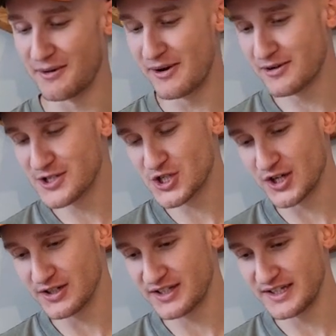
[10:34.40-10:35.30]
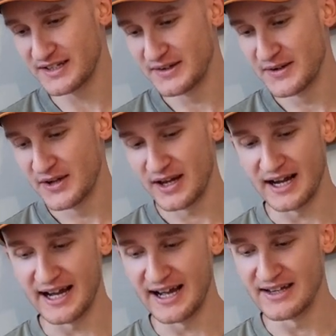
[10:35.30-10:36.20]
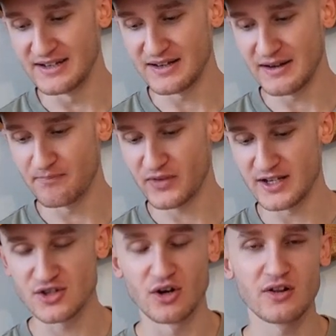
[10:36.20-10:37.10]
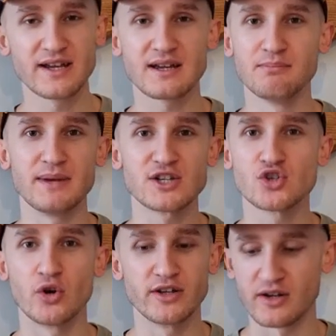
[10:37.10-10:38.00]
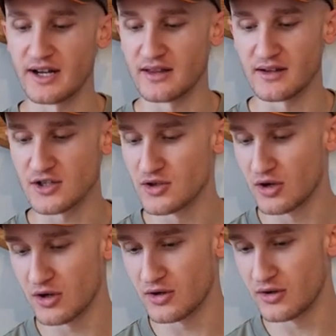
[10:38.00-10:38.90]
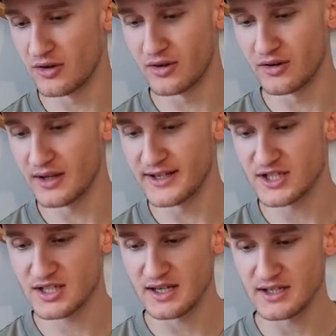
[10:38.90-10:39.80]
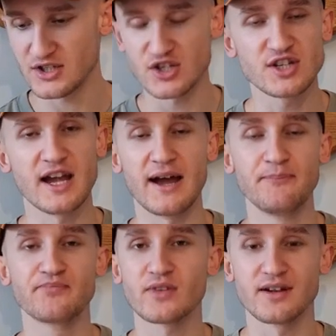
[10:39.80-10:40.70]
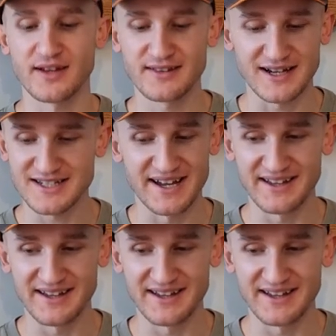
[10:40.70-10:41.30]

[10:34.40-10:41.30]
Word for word: well constructed, and it's not like misjoined or anything. It's not, it's, it's just, yeah, I think that's it.